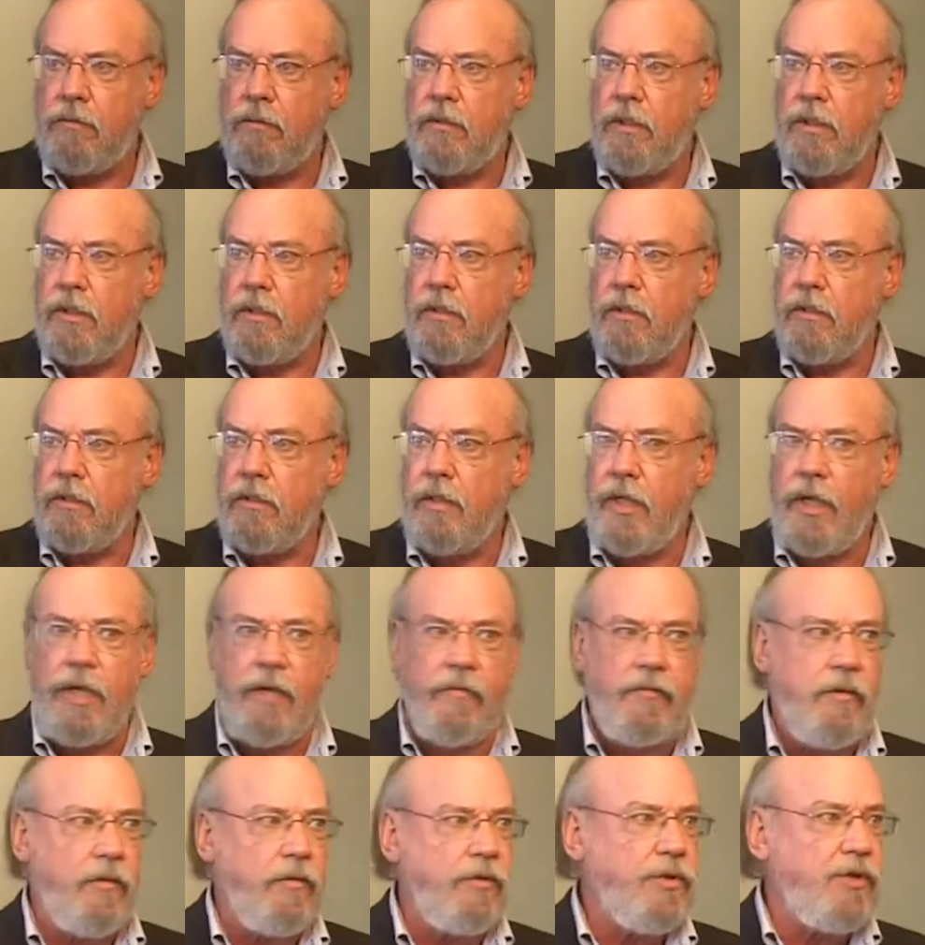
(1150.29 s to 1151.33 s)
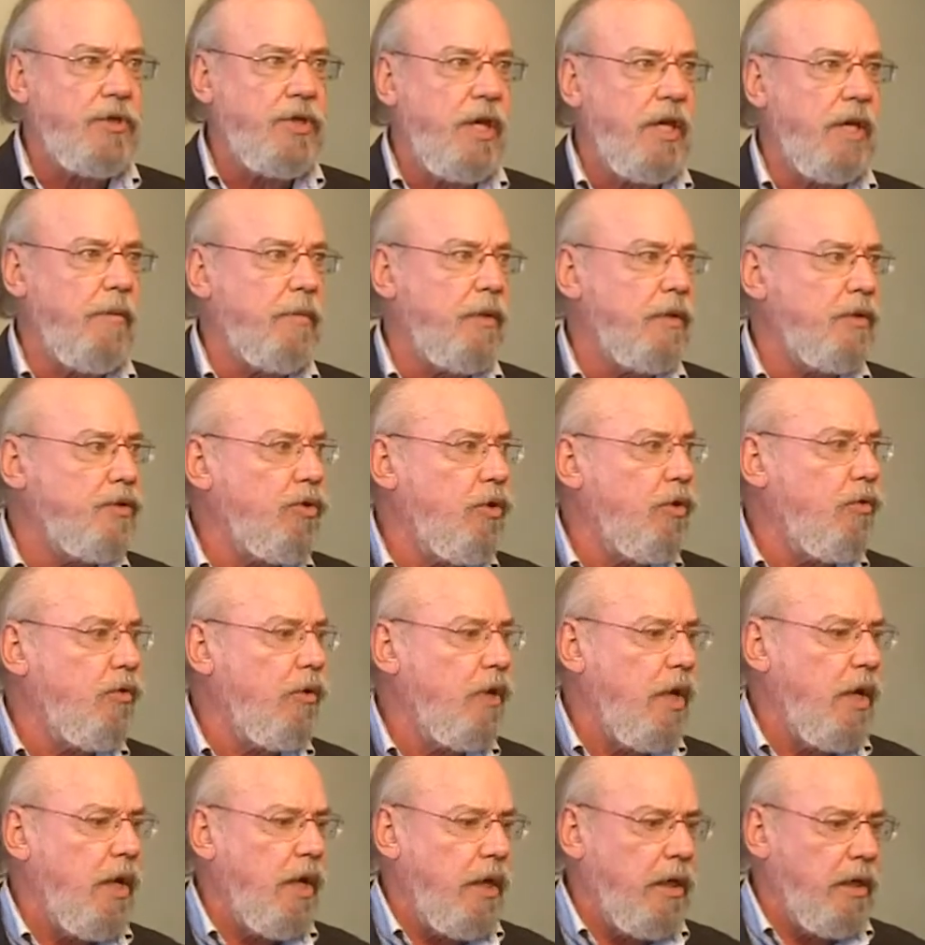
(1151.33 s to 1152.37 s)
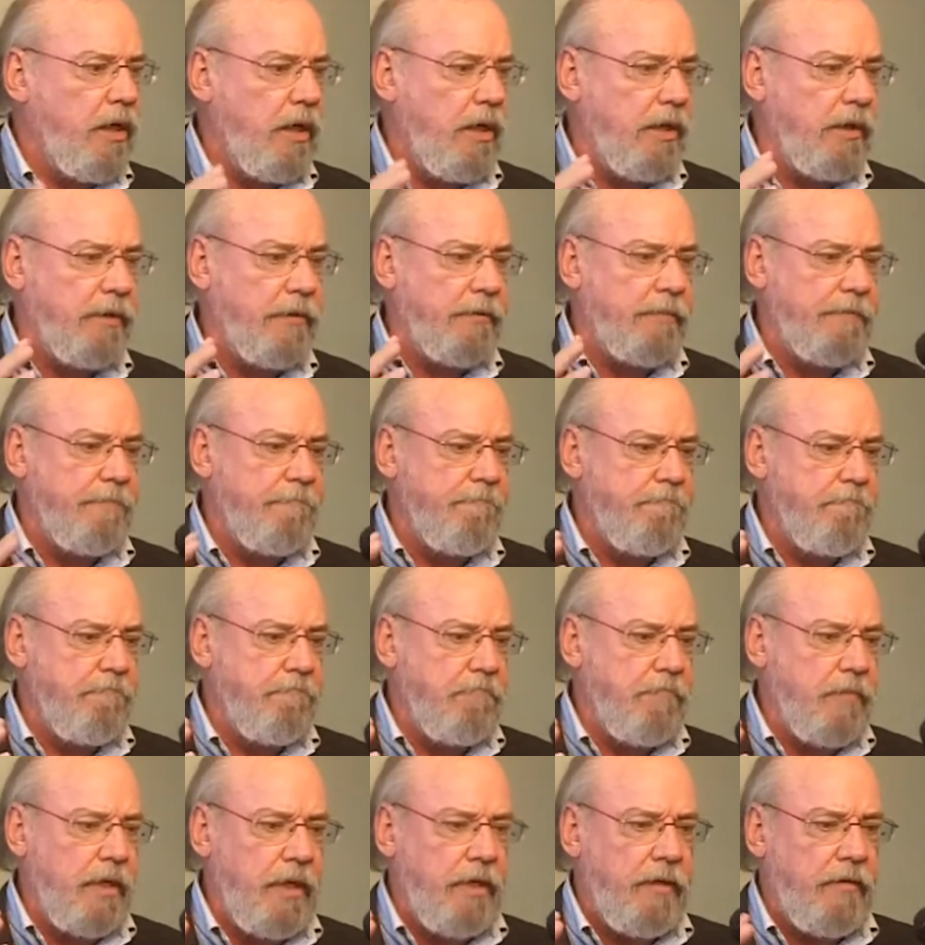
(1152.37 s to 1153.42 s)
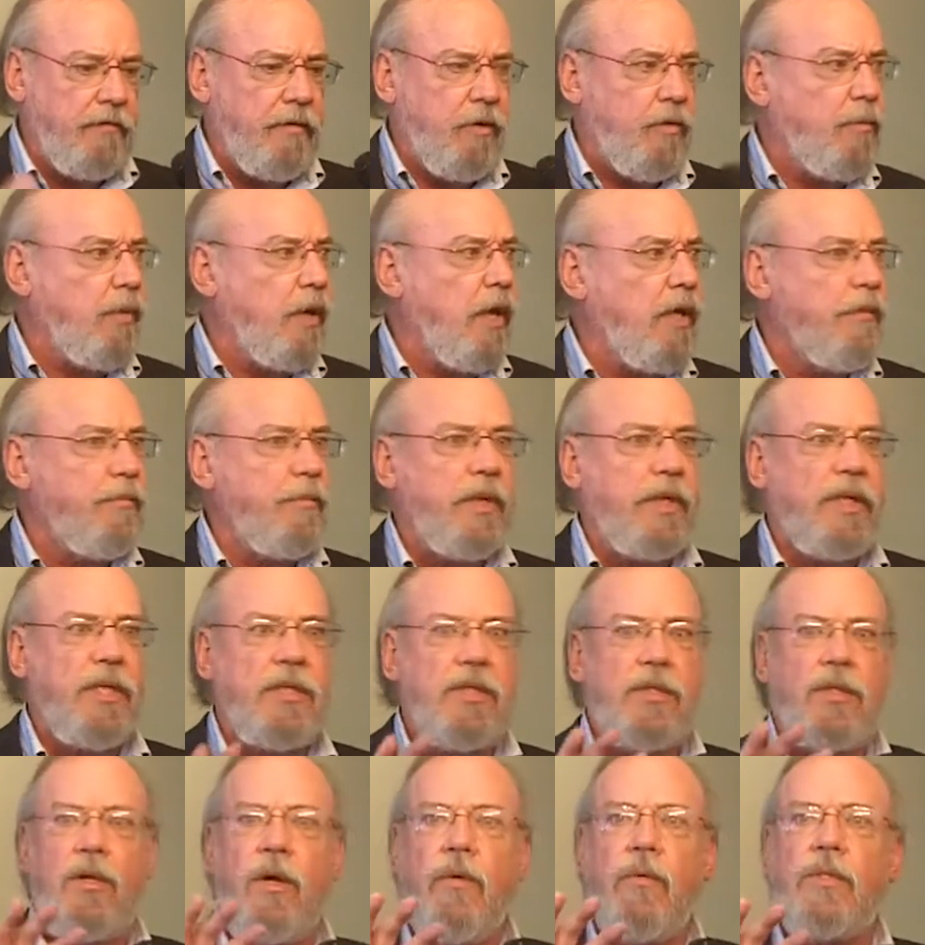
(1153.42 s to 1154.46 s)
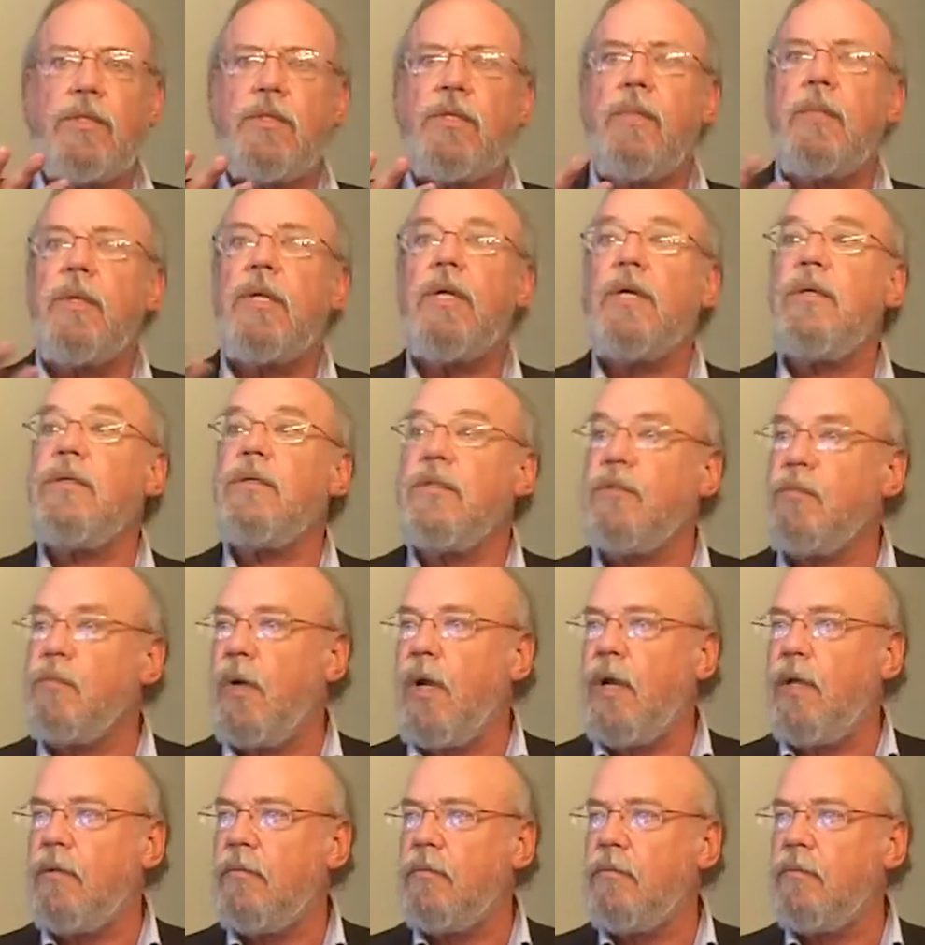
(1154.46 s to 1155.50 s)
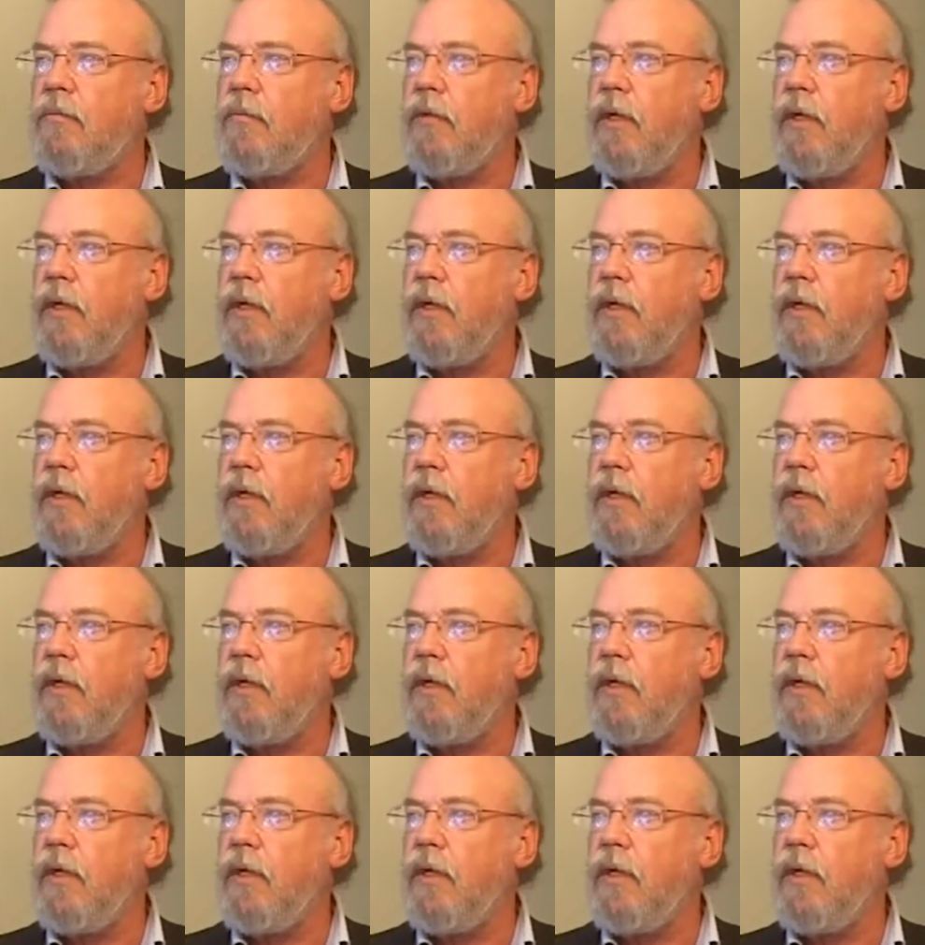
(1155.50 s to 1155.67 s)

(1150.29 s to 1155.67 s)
They have no shame. There's no they have no problem because it's always somebody else's problem.